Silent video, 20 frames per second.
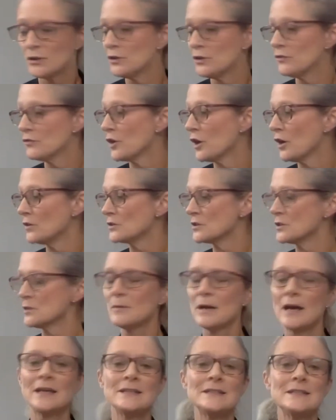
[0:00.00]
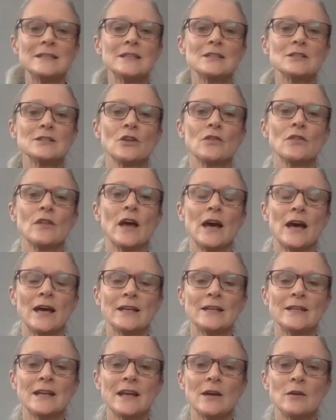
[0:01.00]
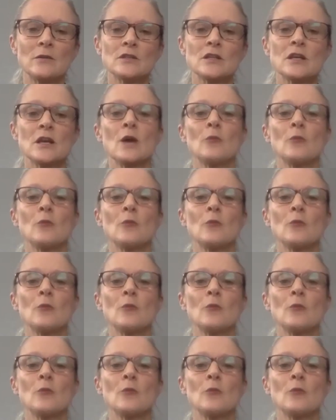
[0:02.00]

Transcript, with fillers: You've got some ideas on the handout,